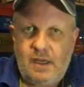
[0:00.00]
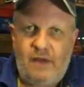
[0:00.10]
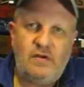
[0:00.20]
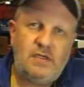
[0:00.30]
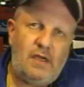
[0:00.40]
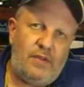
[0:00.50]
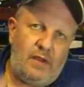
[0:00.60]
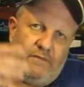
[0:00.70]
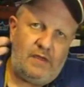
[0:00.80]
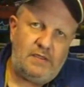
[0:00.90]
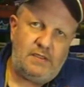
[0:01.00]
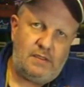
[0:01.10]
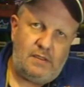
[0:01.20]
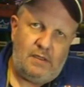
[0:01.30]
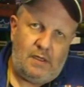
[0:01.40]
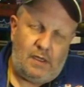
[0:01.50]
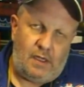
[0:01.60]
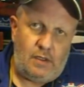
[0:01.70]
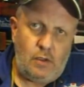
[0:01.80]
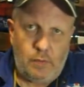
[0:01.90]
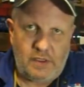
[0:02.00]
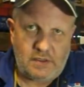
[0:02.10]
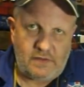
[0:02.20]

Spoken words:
Every time they invented a new piece